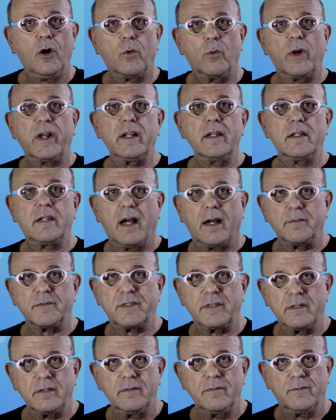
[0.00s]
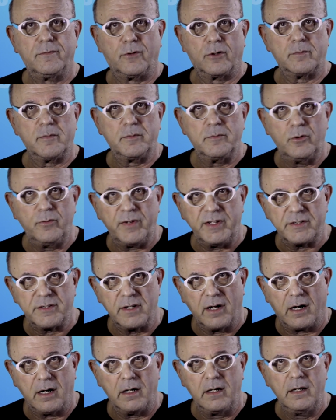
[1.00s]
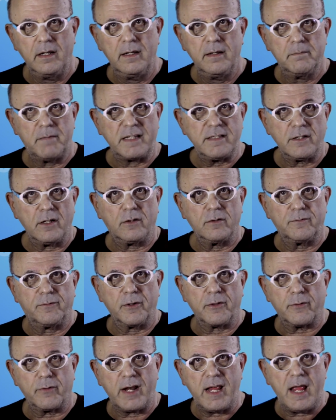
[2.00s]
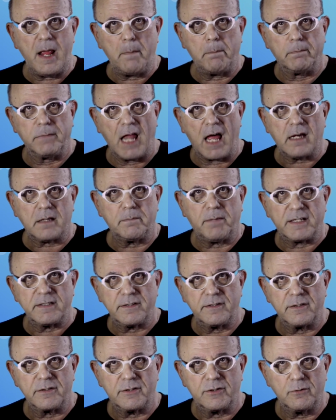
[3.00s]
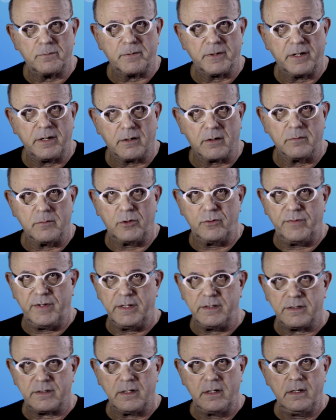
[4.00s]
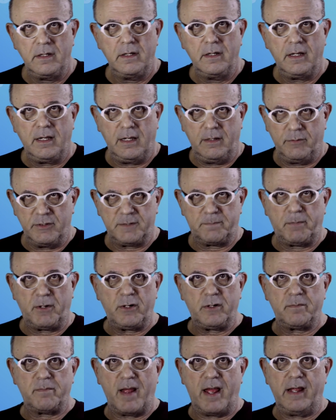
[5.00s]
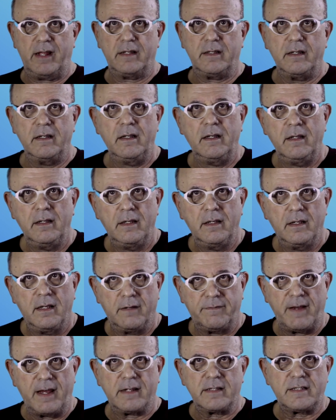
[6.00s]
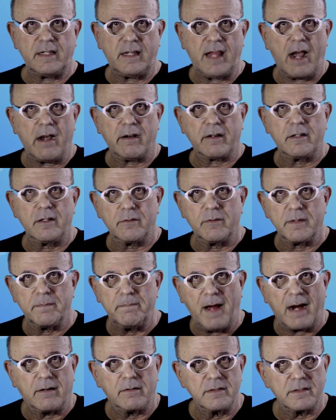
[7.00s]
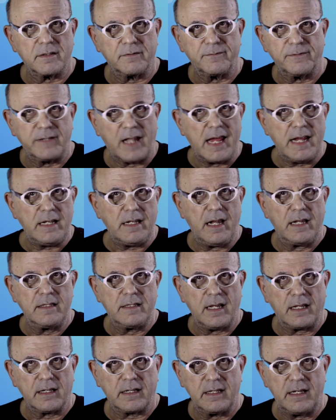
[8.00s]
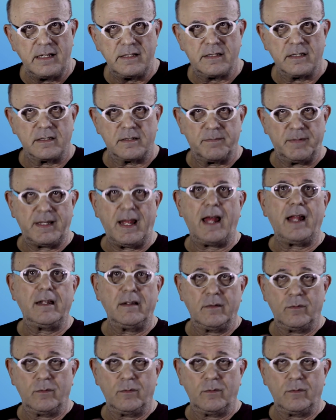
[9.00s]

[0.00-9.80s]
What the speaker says: Regan Thompson, former movie star, best known for three blockbuster superhero movies. He was Birdman, a fantasy character with powers of flight and telekinesis, but that